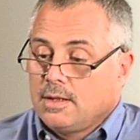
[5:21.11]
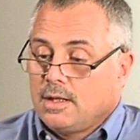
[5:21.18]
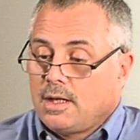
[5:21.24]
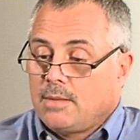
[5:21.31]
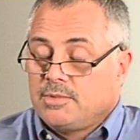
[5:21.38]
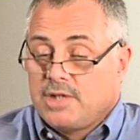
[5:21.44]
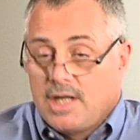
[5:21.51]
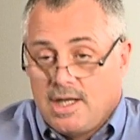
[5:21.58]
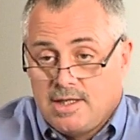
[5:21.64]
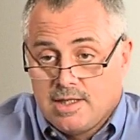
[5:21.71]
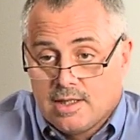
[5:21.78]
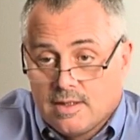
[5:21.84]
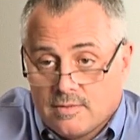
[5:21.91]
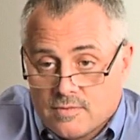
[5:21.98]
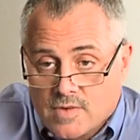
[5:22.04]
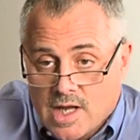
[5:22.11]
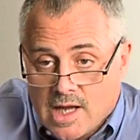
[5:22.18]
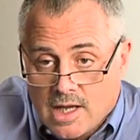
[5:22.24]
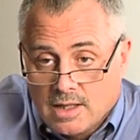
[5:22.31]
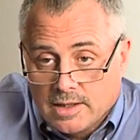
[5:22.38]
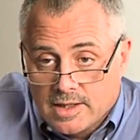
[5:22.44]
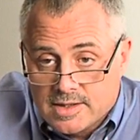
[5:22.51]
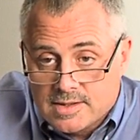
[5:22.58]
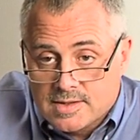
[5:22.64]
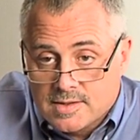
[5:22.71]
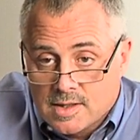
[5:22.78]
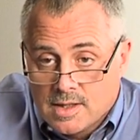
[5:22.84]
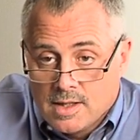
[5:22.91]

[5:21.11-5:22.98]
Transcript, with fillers: obtaining an A L S